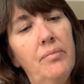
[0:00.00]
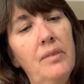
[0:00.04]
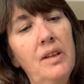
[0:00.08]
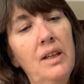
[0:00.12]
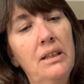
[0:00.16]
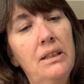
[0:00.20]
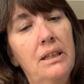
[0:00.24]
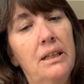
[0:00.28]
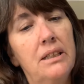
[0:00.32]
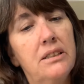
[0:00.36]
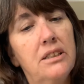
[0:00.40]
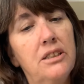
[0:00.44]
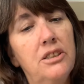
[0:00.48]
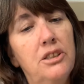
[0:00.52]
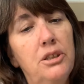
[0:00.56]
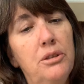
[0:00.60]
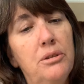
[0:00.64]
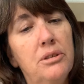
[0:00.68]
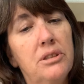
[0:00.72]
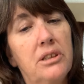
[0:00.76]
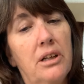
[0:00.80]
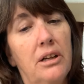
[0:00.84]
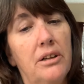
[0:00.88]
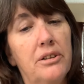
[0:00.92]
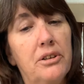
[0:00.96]
Lesson 2
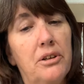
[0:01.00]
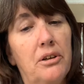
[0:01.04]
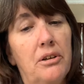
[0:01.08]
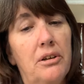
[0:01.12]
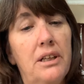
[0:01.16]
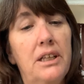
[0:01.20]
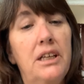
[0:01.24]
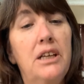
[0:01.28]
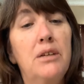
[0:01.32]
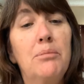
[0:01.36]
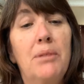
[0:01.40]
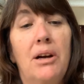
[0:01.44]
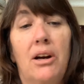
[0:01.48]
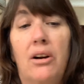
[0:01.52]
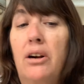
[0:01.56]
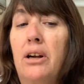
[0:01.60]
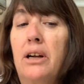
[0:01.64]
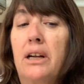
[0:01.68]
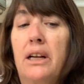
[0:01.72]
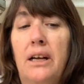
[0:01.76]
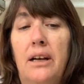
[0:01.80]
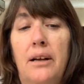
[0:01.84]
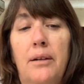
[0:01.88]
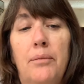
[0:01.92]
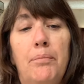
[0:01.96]
is called Early
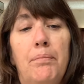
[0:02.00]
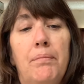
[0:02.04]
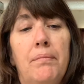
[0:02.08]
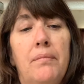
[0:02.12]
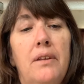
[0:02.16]
America.